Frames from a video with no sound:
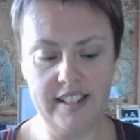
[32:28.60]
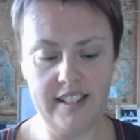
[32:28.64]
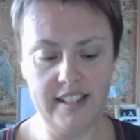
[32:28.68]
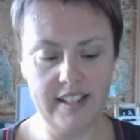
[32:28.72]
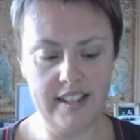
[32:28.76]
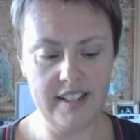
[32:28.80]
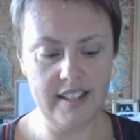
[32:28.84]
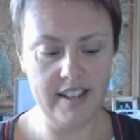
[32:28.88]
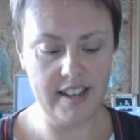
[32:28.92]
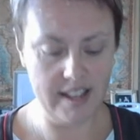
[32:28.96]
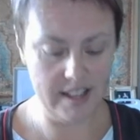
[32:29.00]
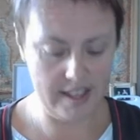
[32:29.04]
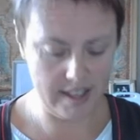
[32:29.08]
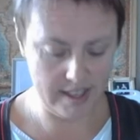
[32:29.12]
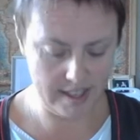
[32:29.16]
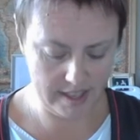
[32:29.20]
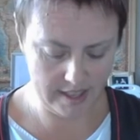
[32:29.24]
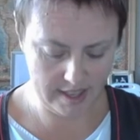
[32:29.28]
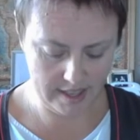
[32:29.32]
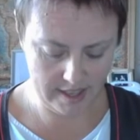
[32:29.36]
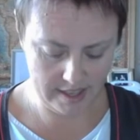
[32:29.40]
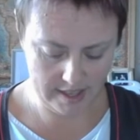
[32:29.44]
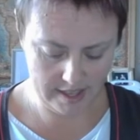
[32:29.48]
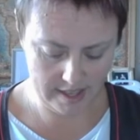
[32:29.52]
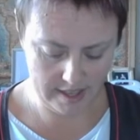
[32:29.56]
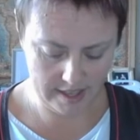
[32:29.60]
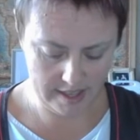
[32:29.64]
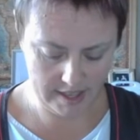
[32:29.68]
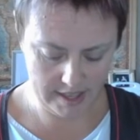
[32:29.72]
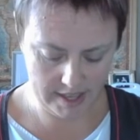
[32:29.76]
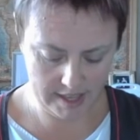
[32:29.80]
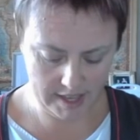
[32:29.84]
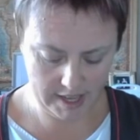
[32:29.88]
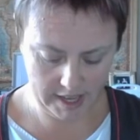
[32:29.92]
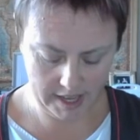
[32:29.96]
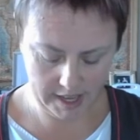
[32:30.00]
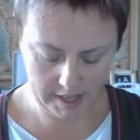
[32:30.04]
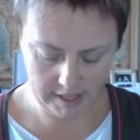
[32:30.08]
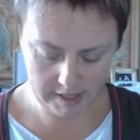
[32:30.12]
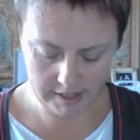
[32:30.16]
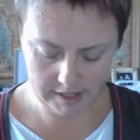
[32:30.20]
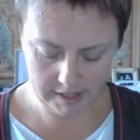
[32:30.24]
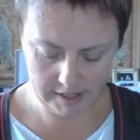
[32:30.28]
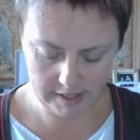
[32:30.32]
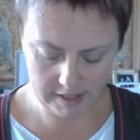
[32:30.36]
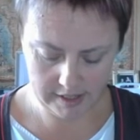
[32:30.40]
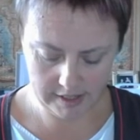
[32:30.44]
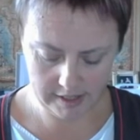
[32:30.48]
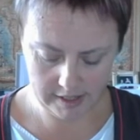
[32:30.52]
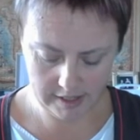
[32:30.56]
that even though
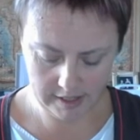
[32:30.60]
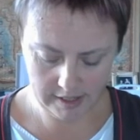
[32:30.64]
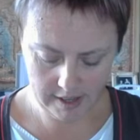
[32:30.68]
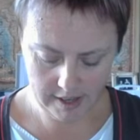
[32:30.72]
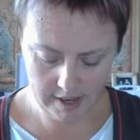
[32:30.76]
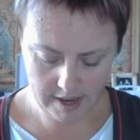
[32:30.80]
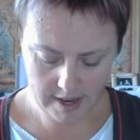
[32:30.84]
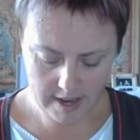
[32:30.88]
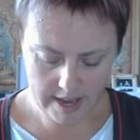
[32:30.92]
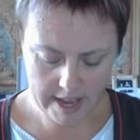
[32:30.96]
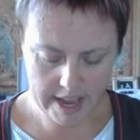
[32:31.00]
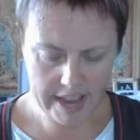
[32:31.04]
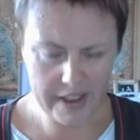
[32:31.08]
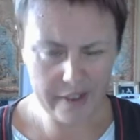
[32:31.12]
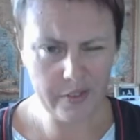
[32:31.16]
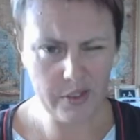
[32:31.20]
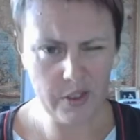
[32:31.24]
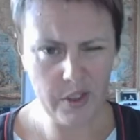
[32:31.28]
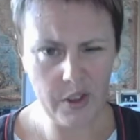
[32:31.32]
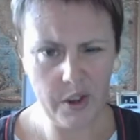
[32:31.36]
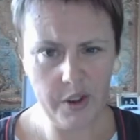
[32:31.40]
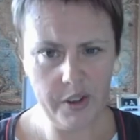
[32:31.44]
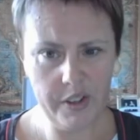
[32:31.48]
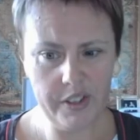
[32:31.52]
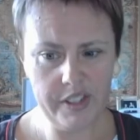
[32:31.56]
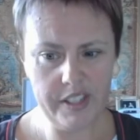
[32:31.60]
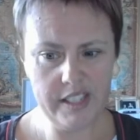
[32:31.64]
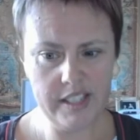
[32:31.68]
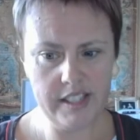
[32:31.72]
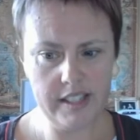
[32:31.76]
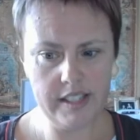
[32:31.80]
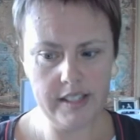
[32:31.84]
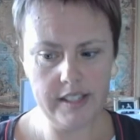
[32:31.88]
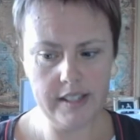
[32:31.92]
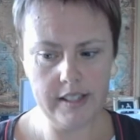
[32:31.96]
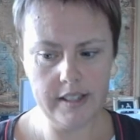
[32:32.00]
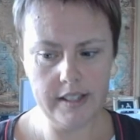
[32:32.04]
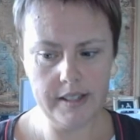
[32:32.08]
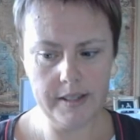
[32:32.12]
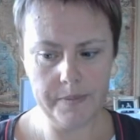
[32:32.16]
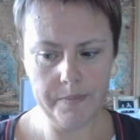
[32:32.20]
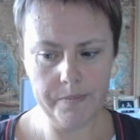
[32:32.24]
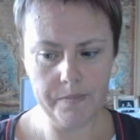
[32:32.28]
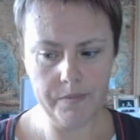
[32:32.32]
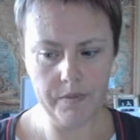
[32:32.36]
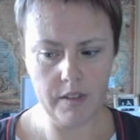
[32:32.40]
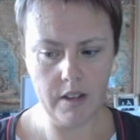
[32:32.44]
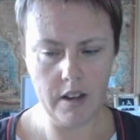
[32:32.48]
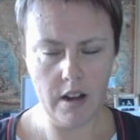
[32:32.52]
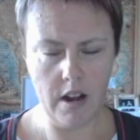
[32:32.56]
it's kind of my
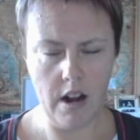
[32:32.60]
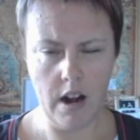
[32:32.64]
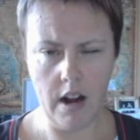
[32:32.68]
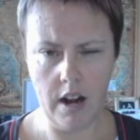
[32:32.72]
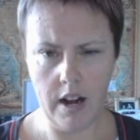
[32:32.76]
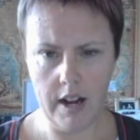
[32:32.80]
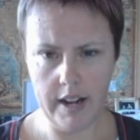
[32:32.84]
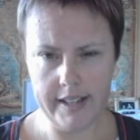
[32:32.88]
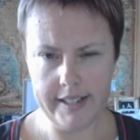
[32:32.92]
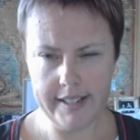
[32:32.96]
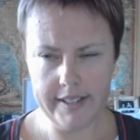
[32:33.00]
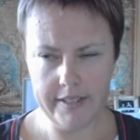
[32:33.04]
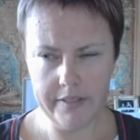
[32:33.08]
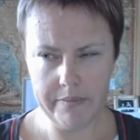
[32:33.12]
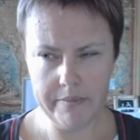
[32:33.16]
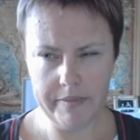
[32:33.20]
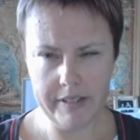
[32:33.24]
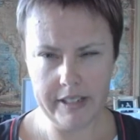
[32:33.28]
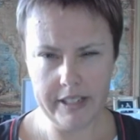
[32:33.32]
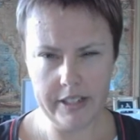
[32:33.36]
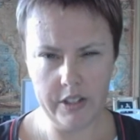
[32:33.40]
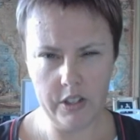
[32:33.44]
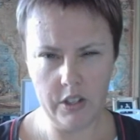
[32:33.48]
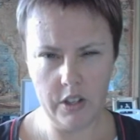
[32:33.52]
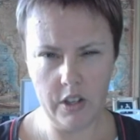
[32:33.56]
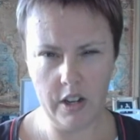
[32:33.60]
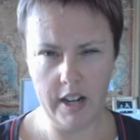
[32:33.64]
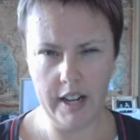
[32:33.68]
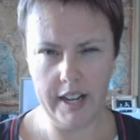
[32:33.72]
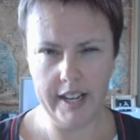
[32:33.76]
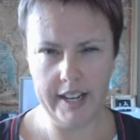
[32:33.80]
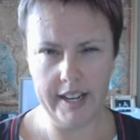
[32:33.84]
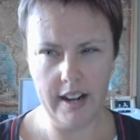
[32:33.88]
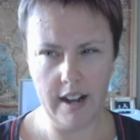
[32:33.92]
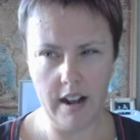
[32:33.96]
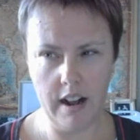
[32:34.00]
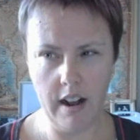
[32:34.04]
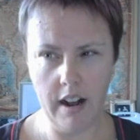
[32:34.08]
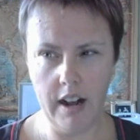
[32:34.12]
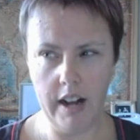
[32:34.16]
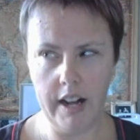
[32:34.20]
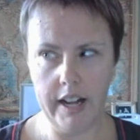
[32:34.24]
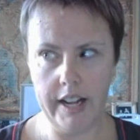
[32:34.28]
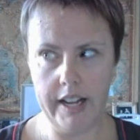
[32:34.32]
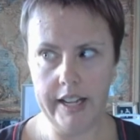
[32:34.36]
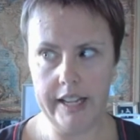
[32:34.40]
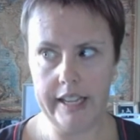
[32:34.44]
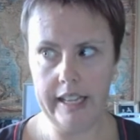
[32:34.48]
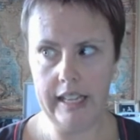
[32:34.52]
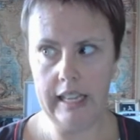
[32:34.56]
design, I
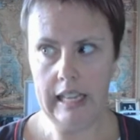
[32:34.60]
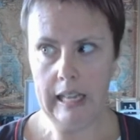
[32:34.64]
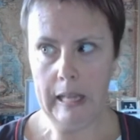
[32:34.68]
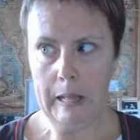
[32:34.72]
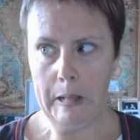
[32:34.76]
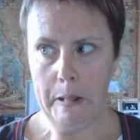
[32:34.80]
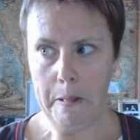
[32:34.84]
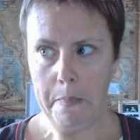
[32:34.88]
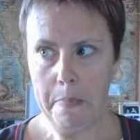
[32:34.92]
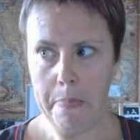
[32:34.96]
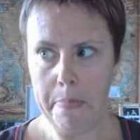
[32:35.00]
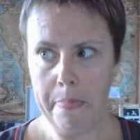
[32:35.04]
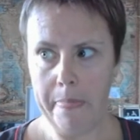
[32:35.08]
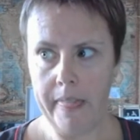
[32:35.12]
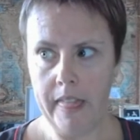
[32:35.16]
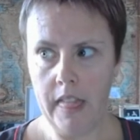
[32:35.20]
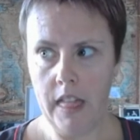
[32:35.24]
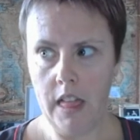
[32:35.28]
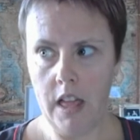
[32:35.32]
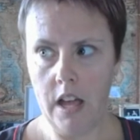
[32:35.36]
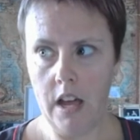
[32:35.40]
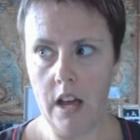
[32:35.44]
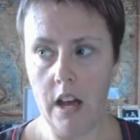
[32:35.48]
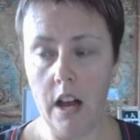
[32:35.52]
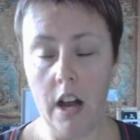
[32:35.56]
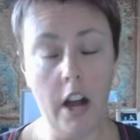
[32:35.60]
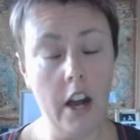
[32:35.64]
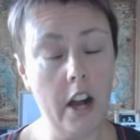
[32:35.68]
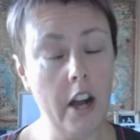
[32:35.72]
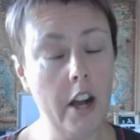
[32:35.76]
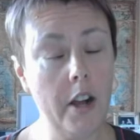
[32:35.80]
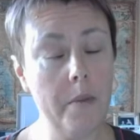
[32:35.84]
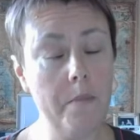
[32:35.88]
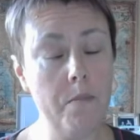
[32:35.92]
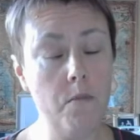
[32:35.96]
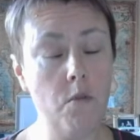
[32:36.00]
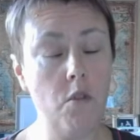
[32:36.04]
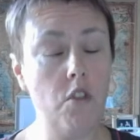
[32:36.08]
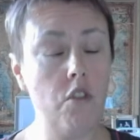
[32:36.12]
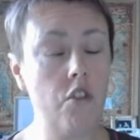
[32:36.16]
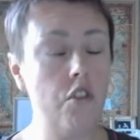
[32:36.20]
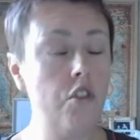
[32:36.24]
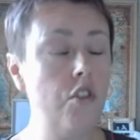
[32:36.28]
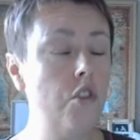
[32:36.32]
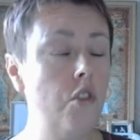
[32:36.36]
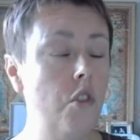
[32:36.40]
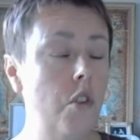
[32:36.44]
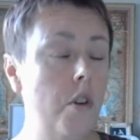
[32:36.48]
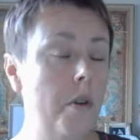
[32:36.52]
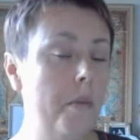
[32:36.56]
I'm not sure about the whole
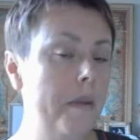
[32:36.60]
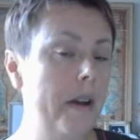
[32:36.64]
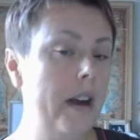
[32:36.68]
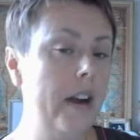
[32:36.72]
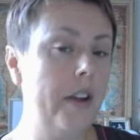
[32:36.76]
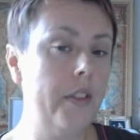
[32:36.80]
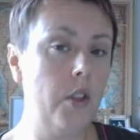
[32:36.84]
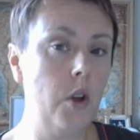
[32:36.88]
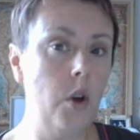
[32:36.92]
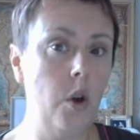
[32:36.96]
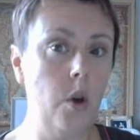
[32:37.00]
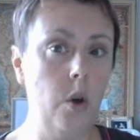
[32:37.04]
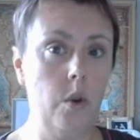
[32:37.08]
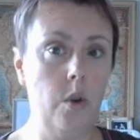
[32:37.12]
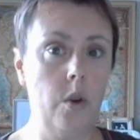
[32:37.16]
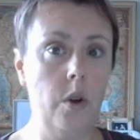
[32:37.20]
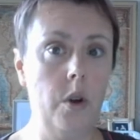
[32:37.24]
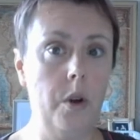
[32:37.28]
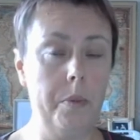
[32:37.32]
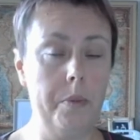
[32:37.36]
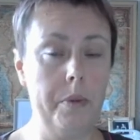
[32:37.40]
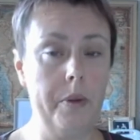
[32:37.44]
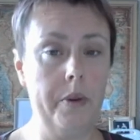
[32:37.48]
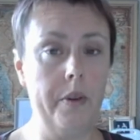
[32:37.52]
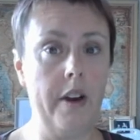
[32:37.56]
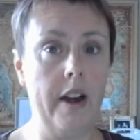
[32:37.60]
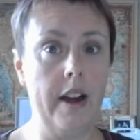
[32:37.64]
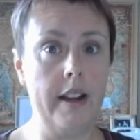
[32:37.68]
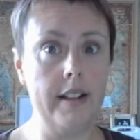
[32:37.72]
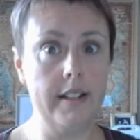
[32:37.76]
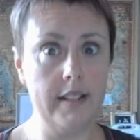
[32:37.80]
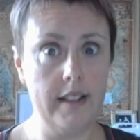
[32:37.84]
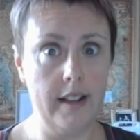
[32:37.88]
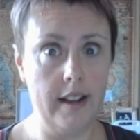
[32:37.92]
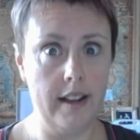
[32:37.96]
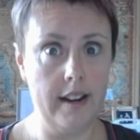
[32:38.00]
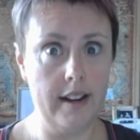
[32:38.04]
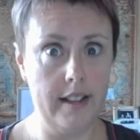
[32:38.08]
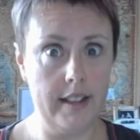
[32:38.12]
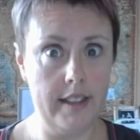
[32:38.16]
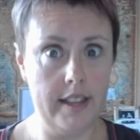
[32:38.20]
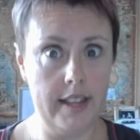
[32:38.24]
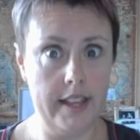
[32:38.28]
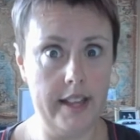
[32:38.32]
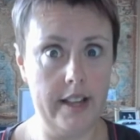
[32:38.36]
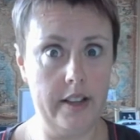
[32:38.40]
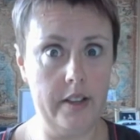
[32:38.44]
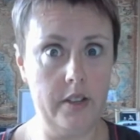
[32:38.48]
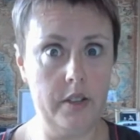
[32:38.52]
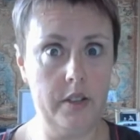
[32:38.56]
copyright side of things for how that's going to
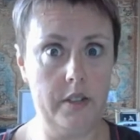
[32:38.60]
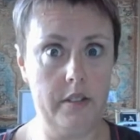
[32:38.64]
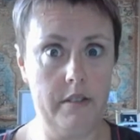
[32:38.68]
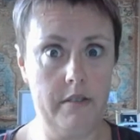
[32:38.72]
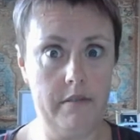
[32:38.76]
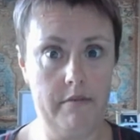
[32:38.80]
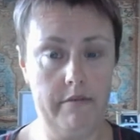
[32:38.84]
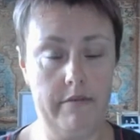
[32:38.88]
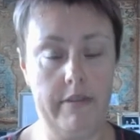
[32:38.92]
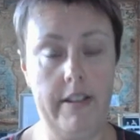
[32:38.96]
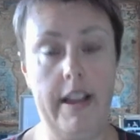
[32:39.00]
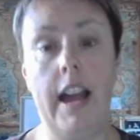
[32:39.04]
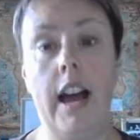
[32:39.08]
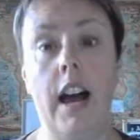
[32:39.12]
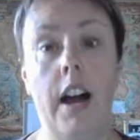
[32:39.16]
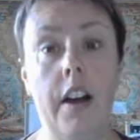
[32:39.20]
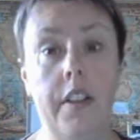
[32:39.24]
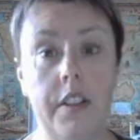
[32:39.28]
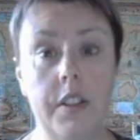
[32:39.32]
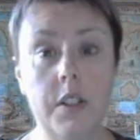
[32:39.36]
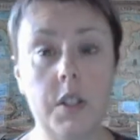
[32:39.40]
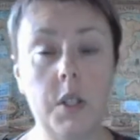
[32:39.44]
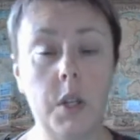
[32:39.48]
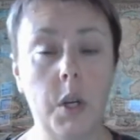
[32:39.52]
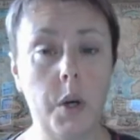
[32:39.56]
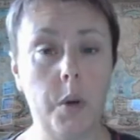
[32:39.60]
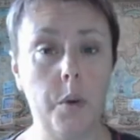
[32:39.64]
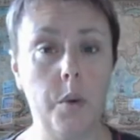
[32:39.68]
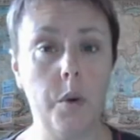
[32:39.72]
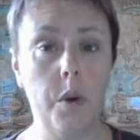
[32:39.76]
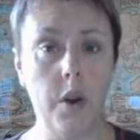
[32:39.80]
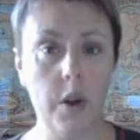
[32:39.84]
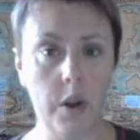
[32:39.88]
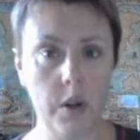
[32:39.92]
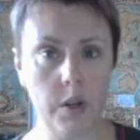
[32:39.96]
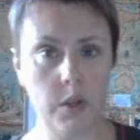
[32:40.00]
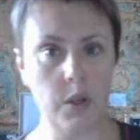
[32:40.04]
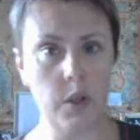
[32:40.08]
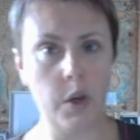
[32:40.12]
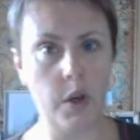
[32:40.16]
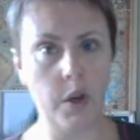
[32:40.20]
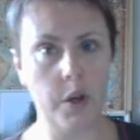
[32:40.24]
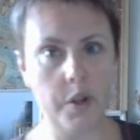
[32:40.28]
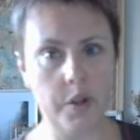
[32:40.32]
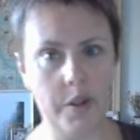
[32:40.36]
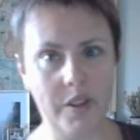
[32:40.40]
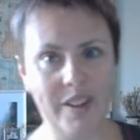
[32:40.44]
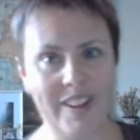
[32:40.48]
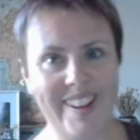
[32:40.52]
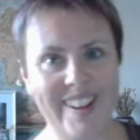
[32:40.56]
work. So that
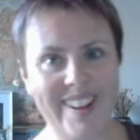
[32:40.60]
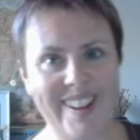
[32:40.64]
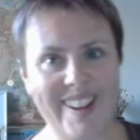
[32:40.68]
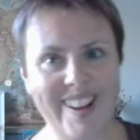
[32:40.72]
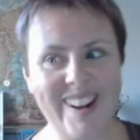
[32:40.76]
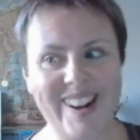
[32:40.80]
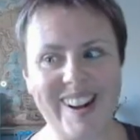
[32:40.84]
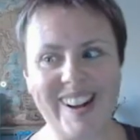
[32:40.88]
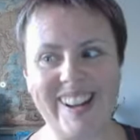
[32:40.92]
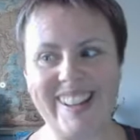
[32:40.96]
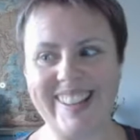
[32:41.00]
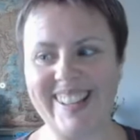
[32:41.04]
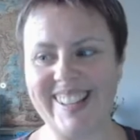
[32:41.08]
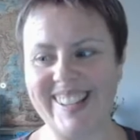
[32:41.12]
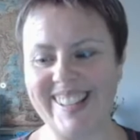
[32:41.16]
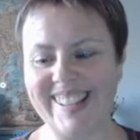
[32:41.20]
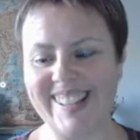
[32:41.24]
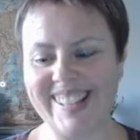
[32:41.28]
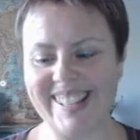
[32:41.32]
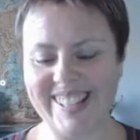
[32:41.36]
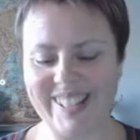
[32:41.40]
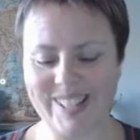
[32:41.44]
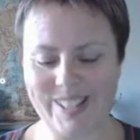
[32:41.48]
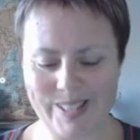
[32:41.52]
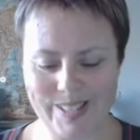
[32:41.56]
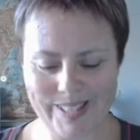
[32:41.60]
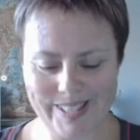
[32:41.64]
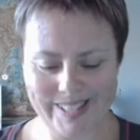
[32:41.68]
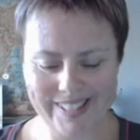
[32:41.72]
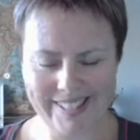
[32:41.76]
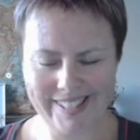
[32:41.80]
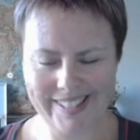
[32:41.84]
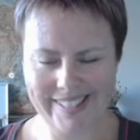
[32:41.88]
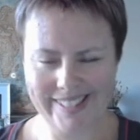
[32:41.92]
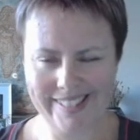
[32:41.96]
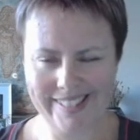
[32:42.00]
that's yeah, it's going to be interesting.